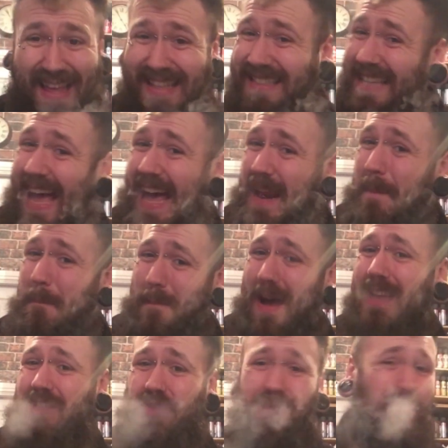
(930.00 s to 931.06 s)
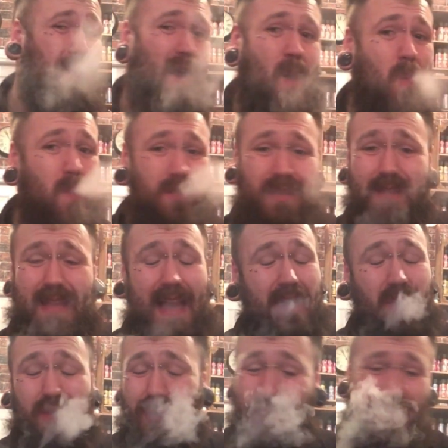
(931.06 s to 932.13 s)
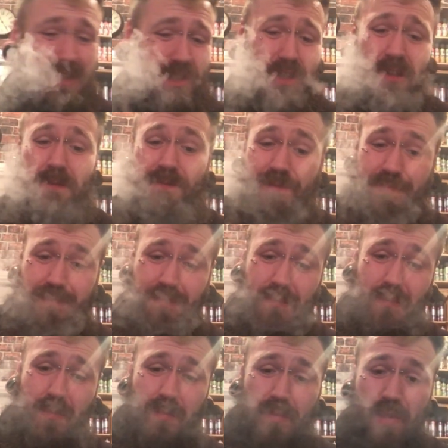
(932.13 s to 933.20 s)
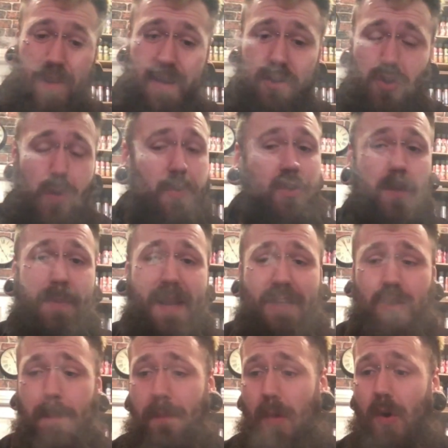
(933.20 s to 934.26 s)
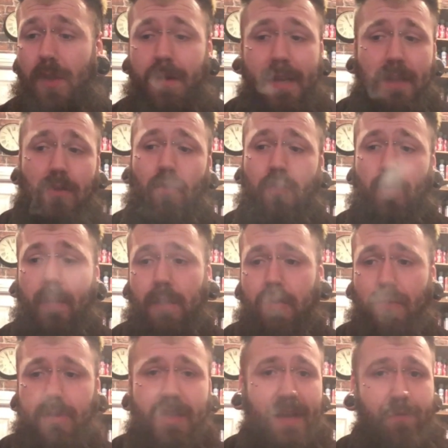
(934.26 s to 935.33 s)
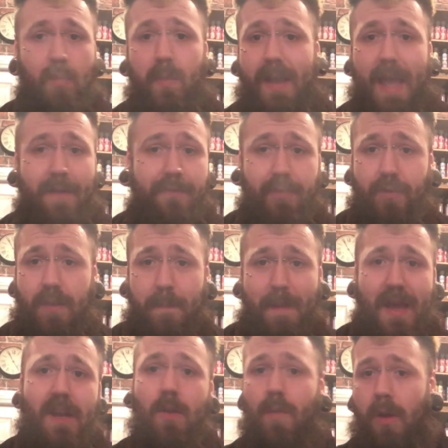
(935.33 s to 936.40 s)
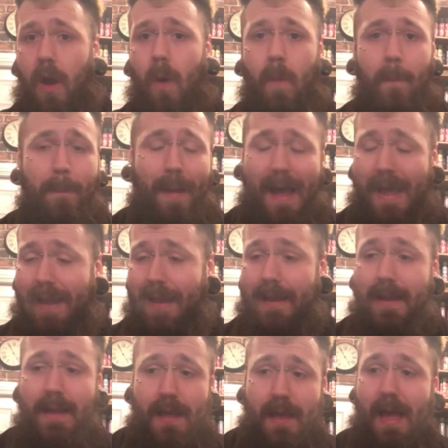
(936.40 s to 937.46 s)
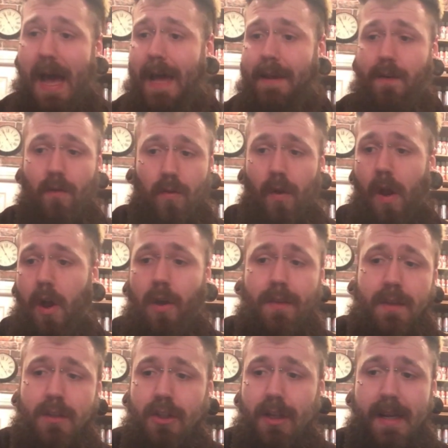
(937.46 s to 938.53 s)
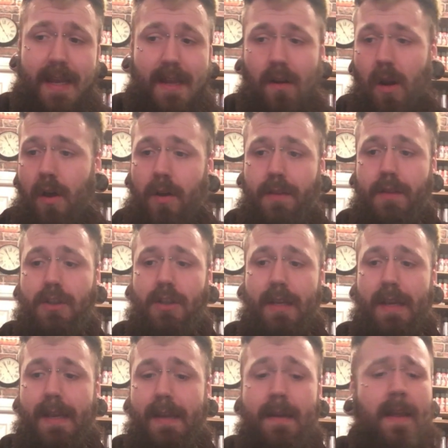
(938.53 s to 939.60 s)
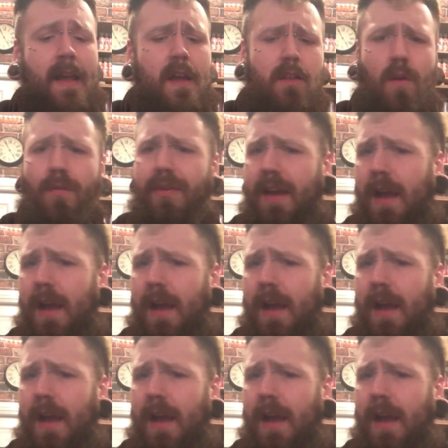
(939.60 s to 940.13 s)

it's getting a massive pro to that, because it's, as soon as you press a button, it does what it does. Even with getting through the menu and going back and unlocking the screen, locking the screen. Don't